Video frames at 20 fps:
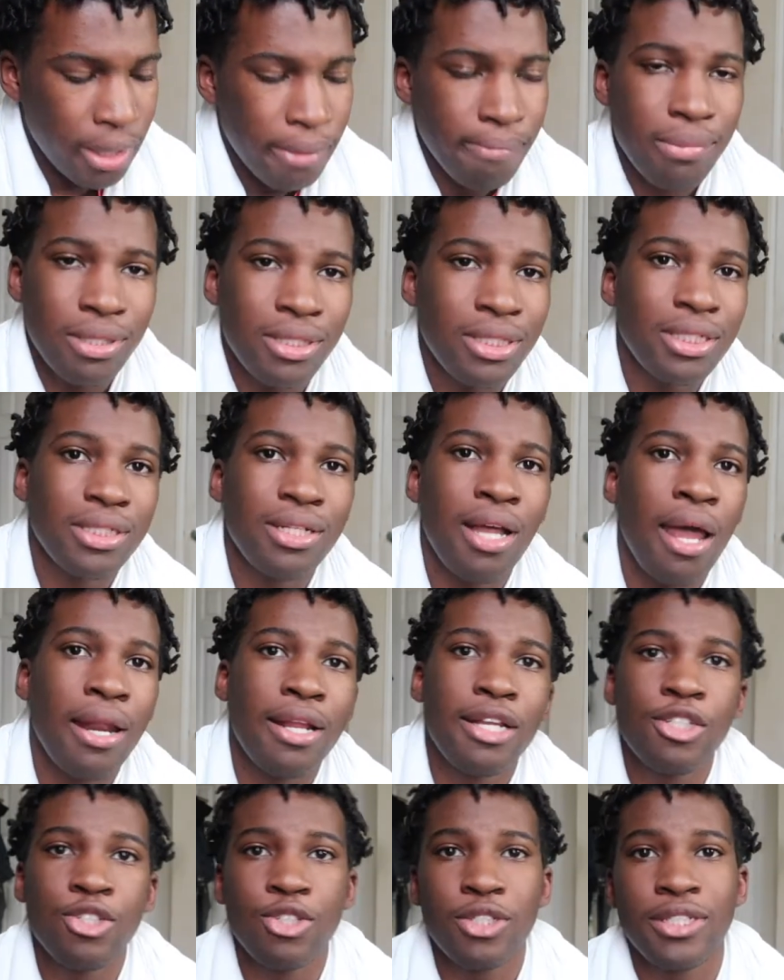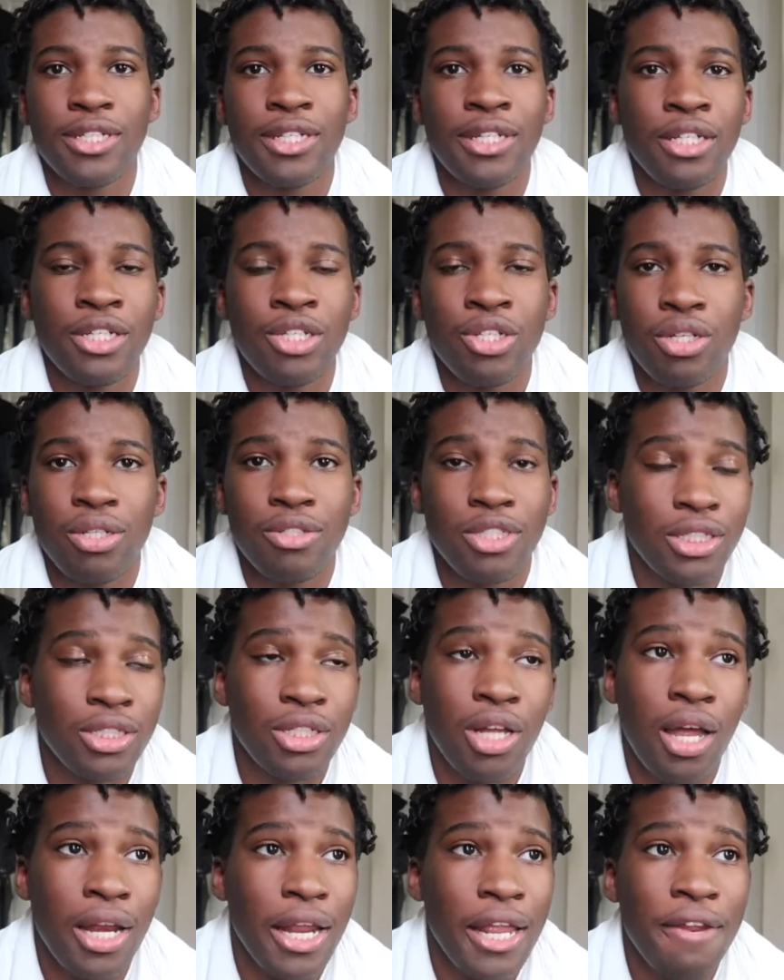But she's not interested in you. She's
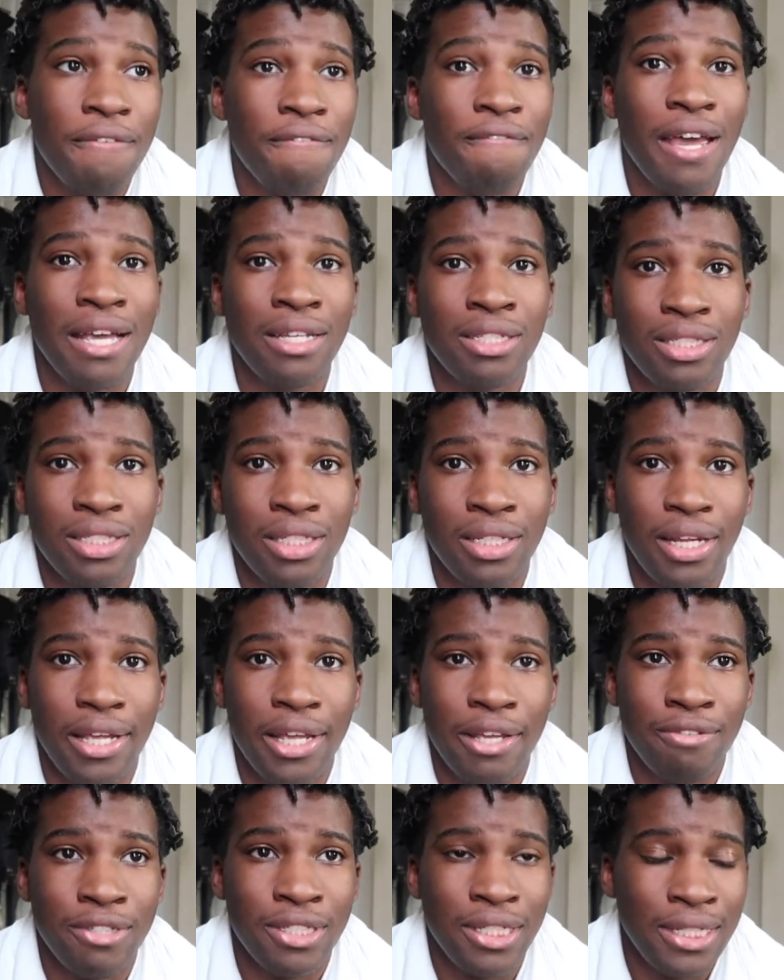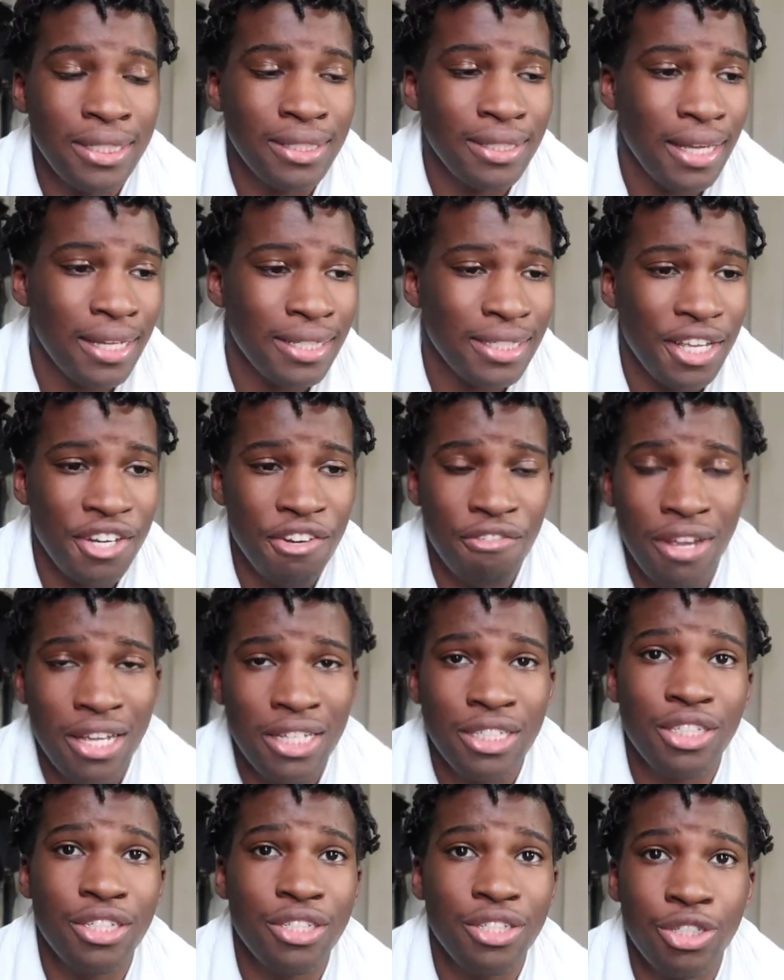not invested if she says
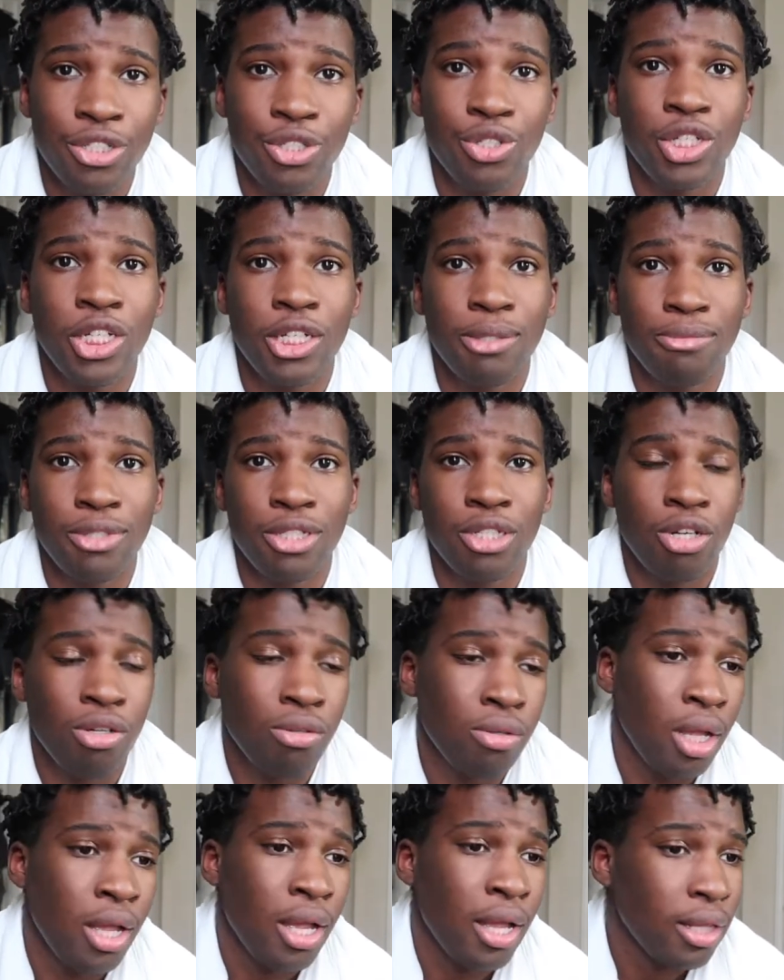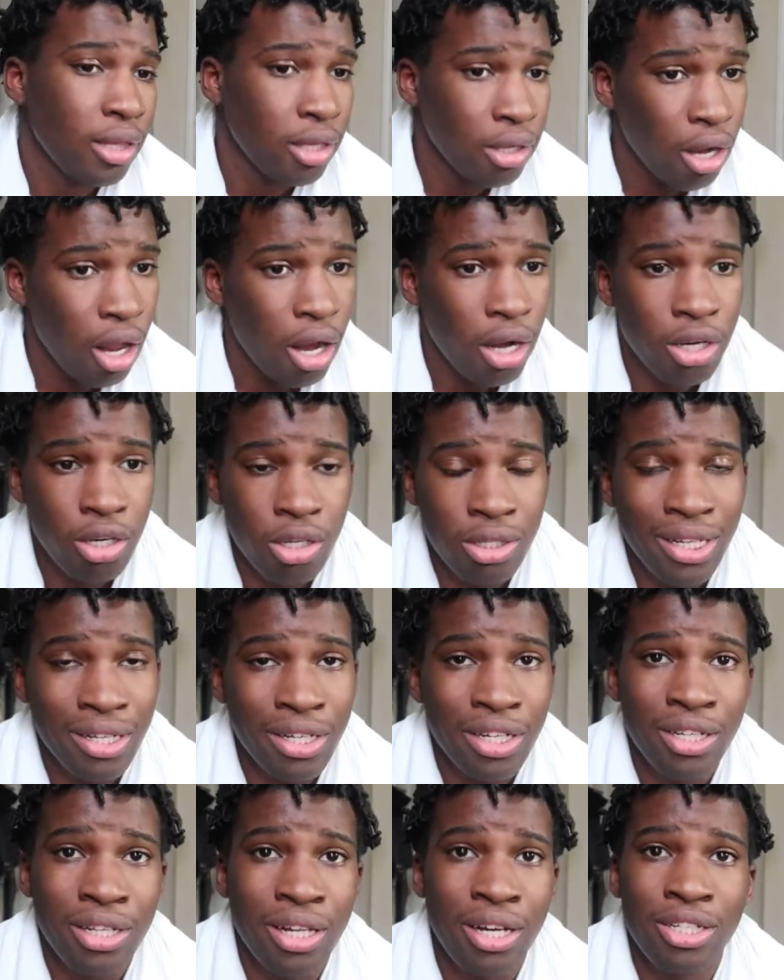invest in your dreams, you know? There are a lot of girls out
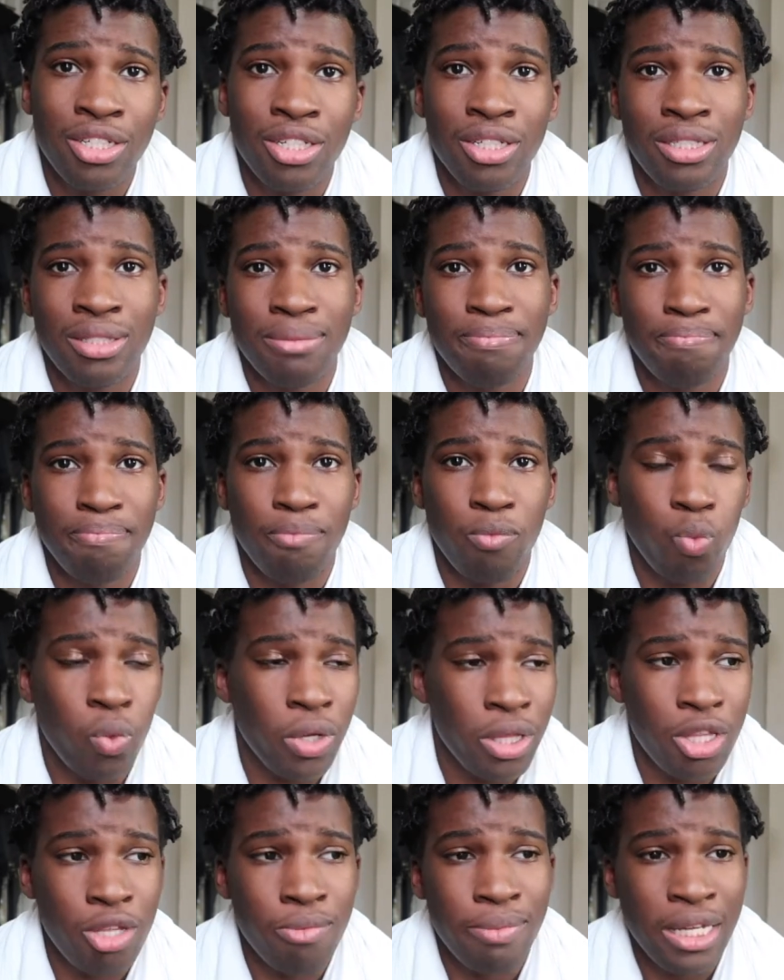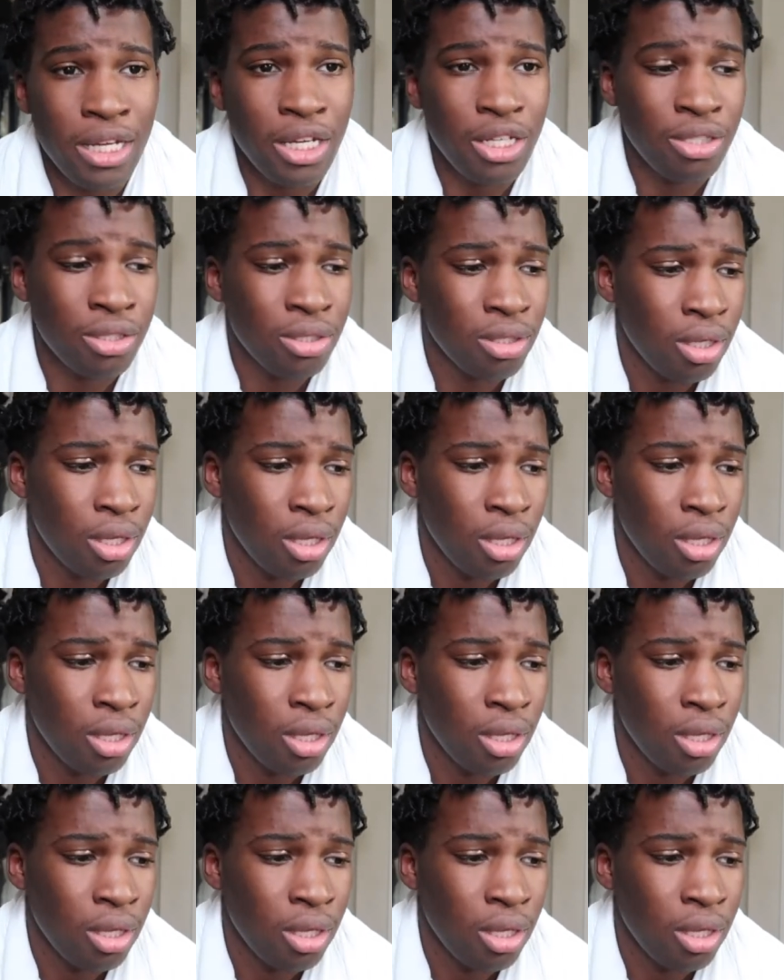here that are just with you because